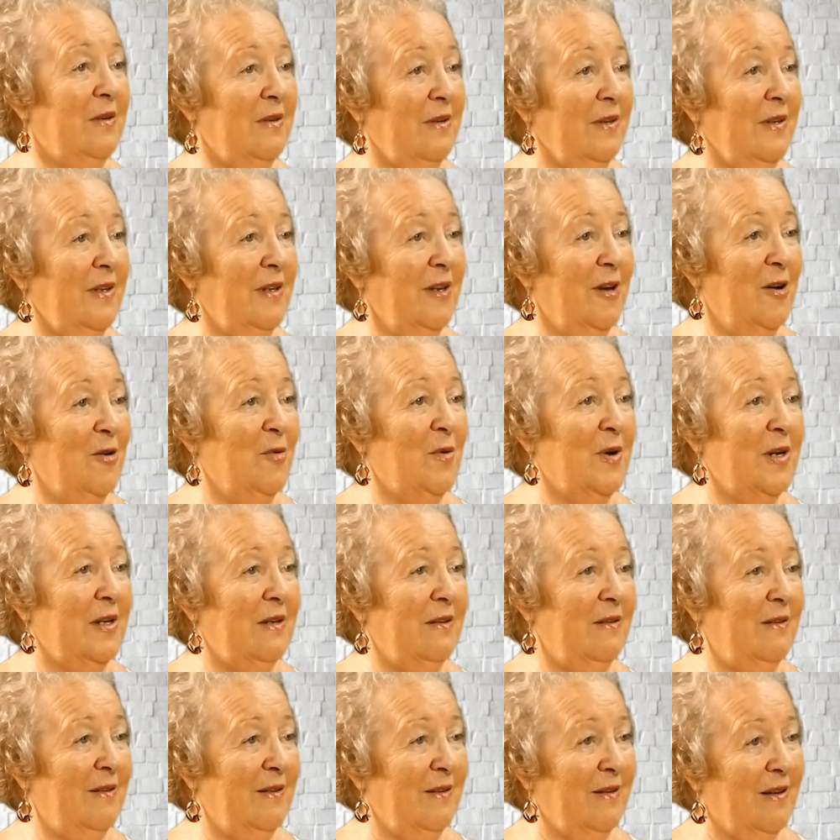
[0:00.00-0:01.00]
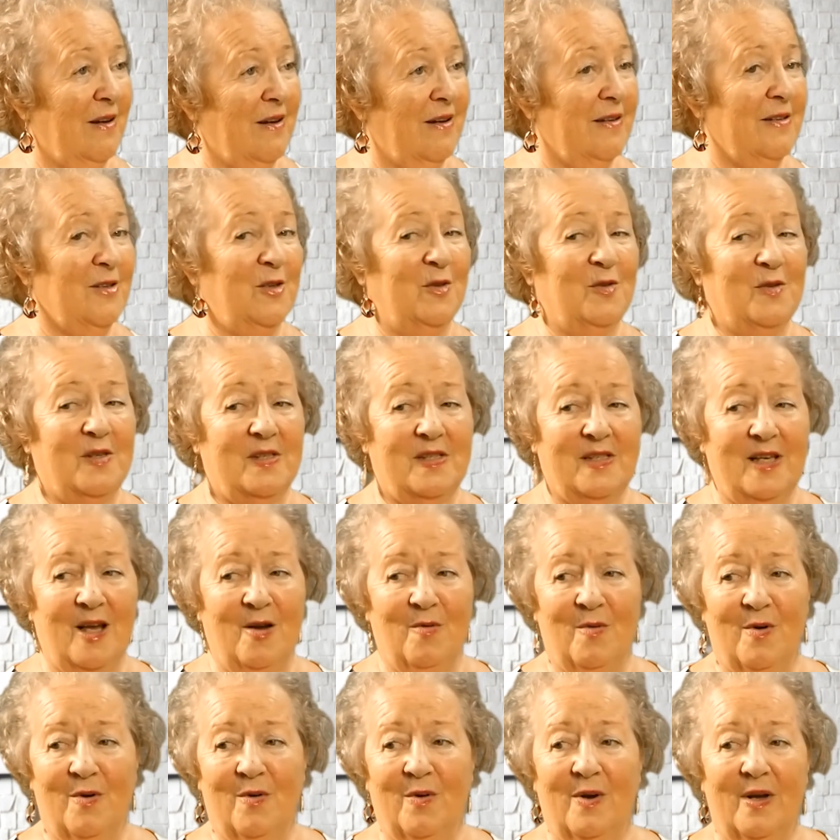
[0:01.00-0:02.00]
the guys used to say,
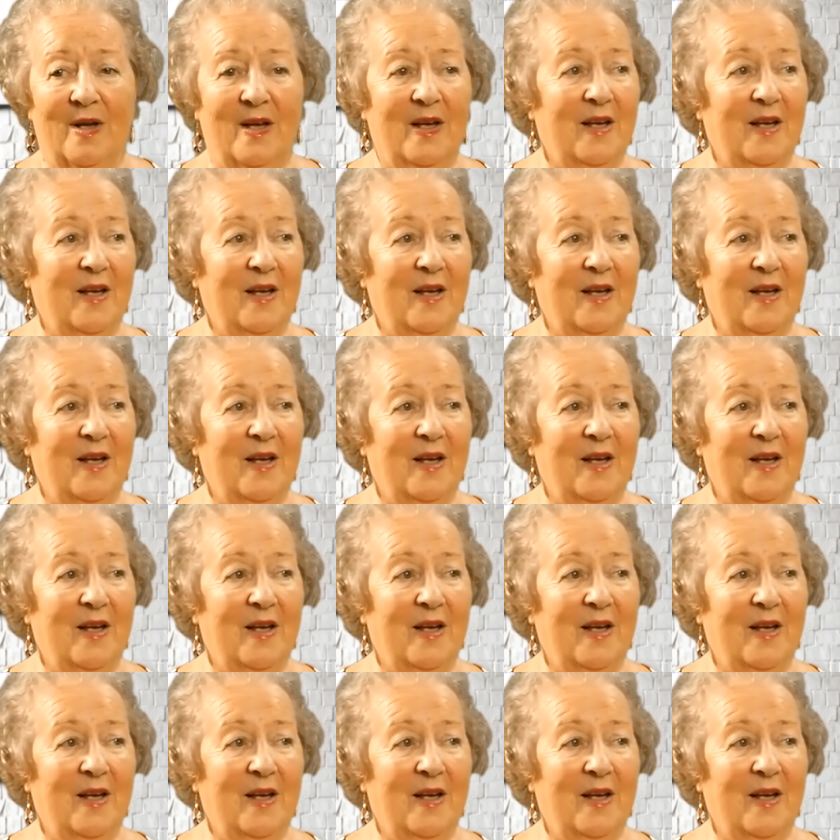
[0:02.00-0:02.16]
well,